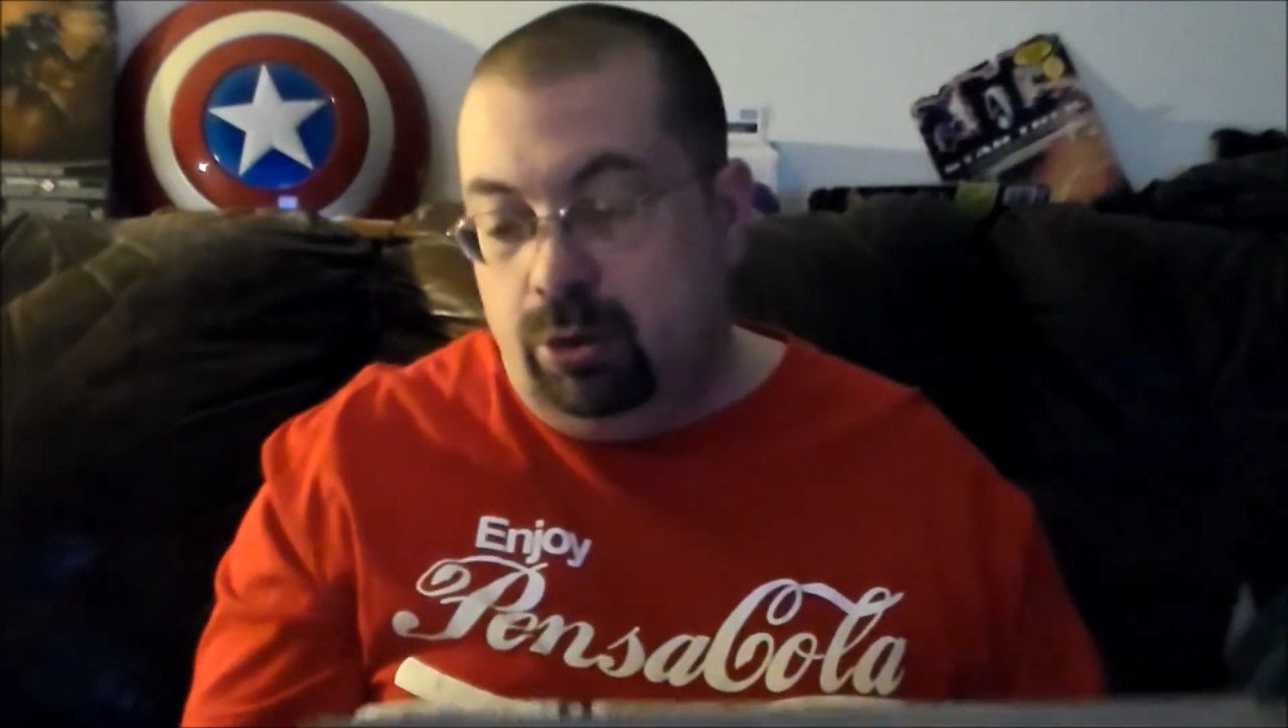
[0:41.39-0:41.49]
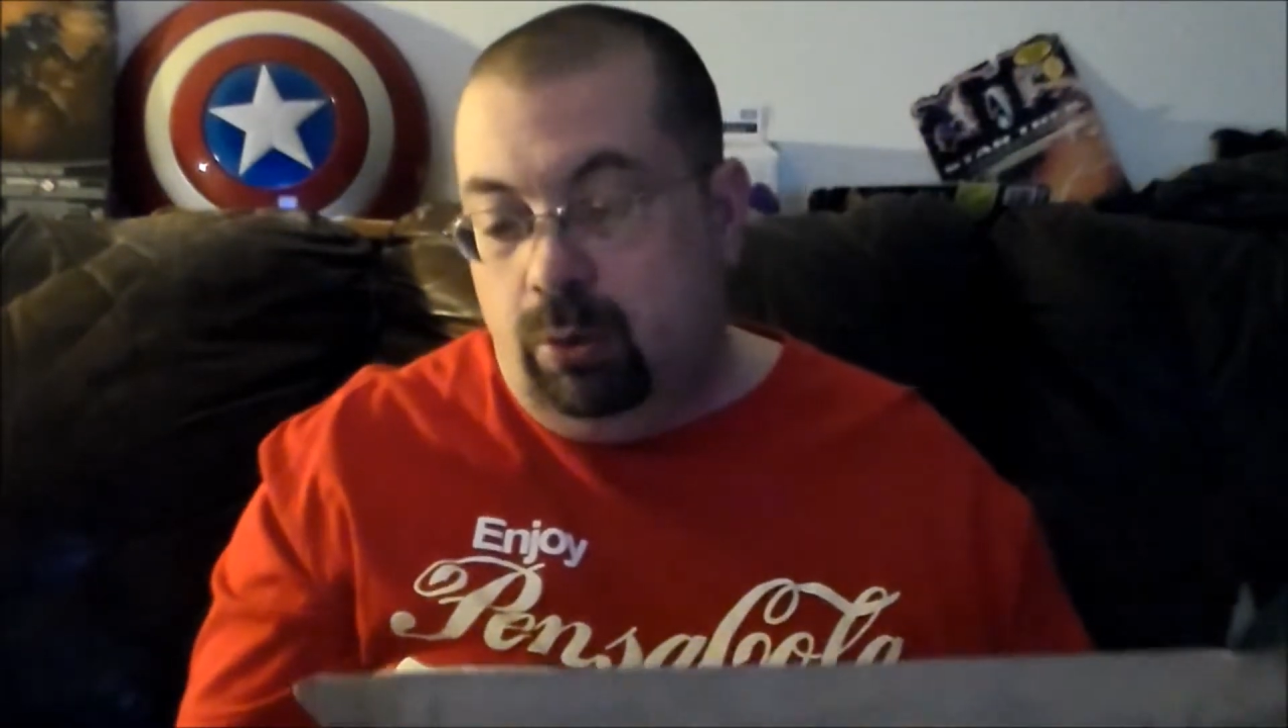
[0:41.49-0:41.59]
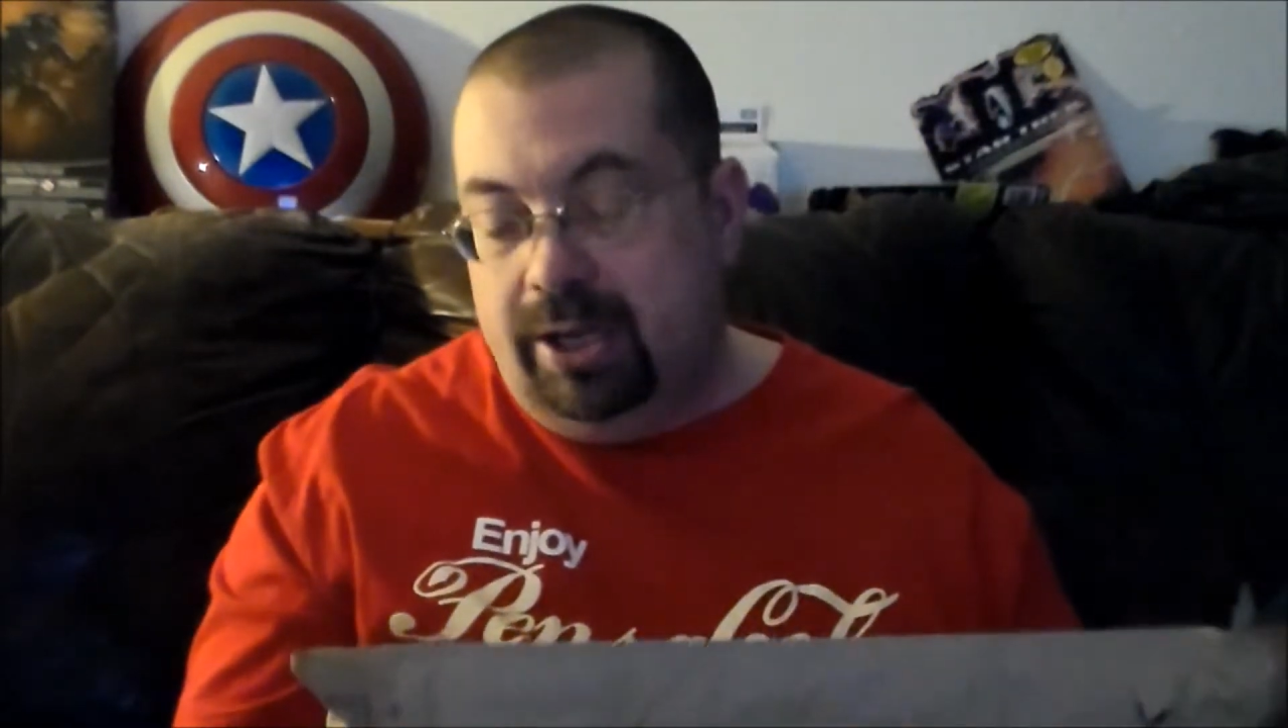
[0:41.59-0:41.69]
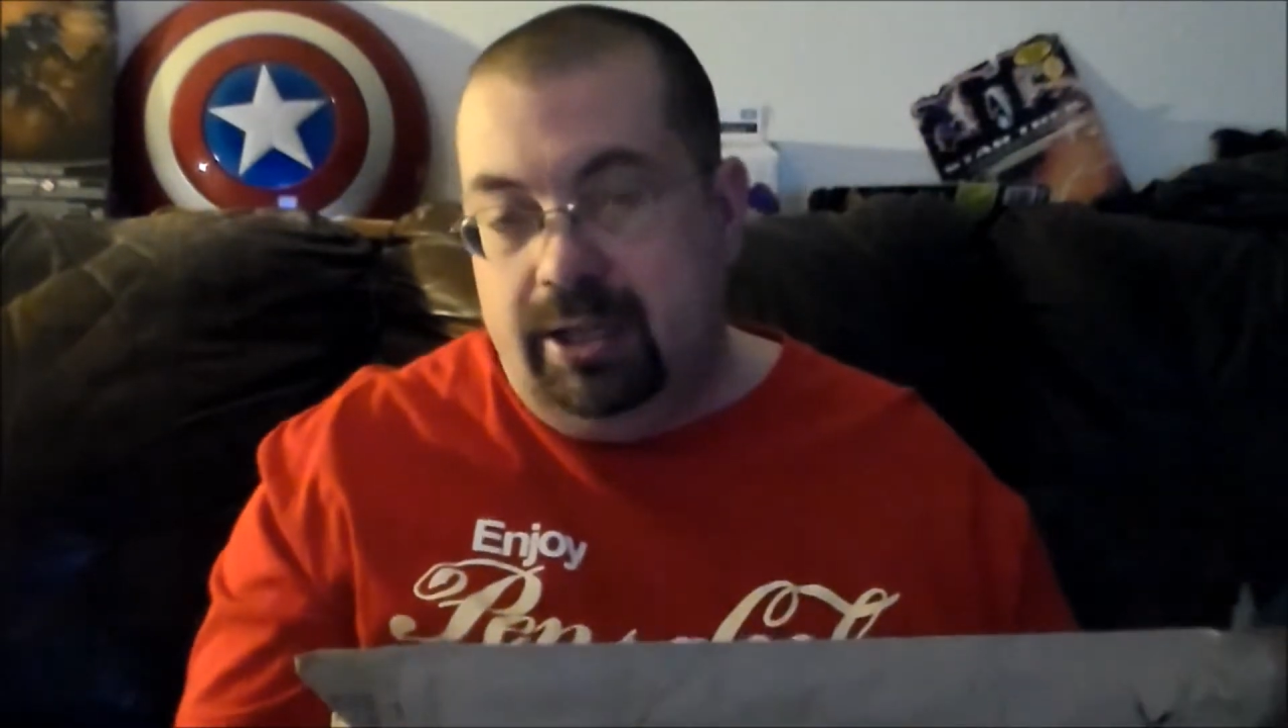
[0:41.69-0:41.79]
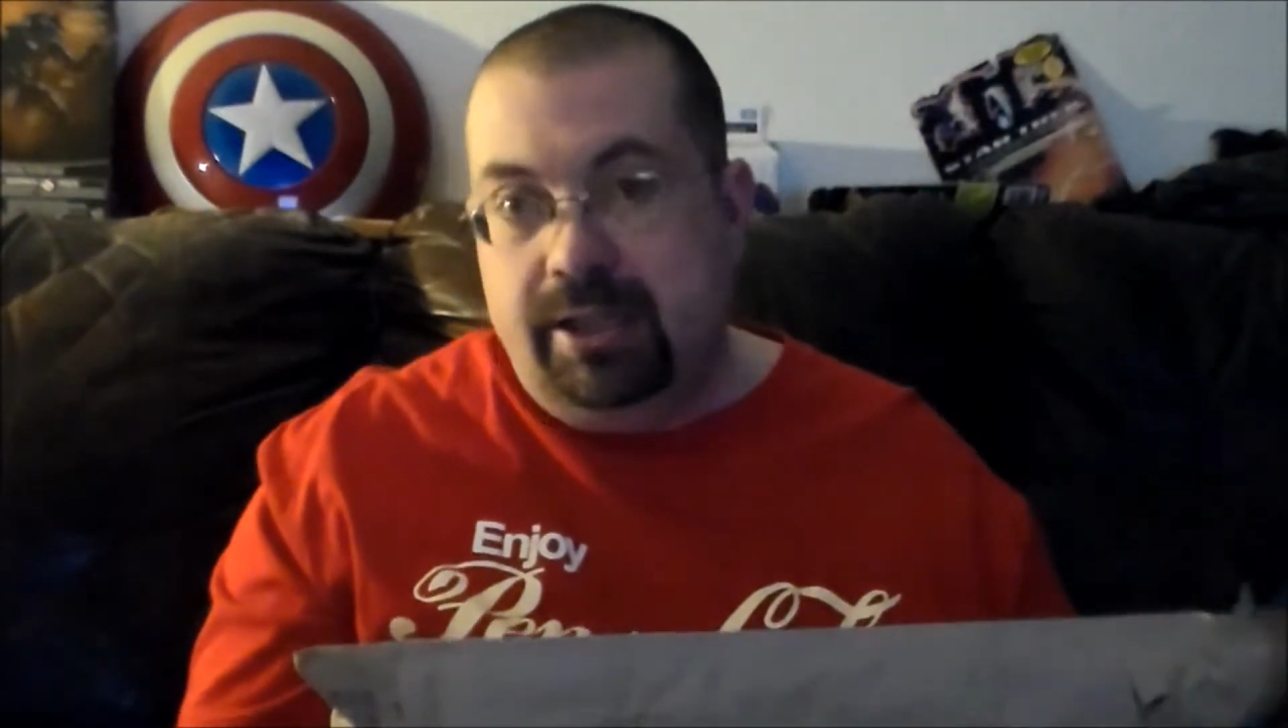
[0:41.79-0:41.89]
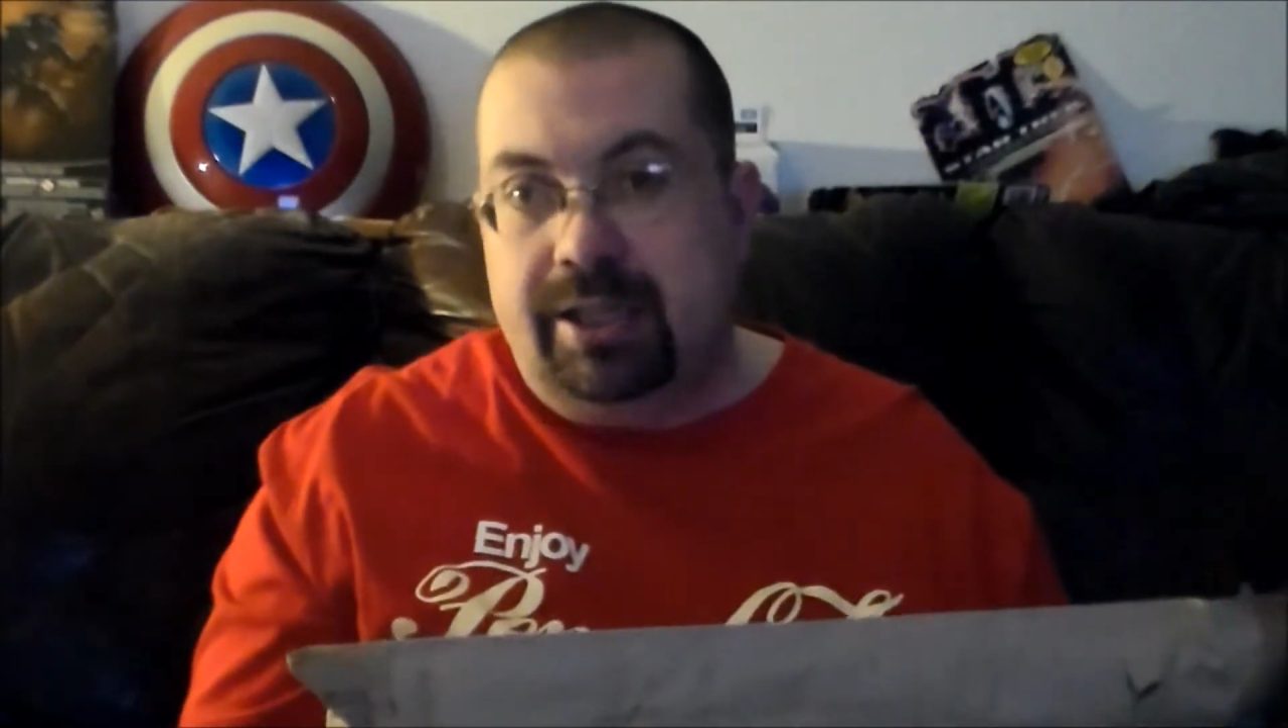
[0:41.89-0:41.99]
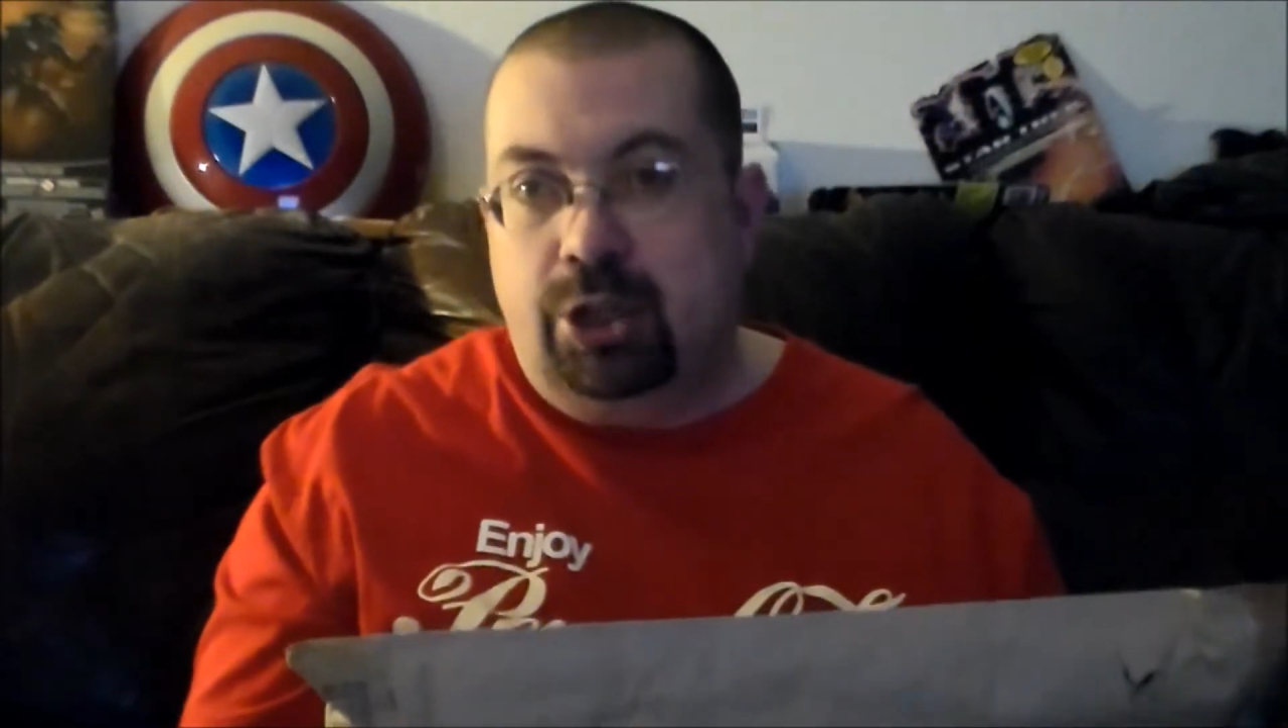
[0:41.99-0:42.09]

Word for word: know what it is.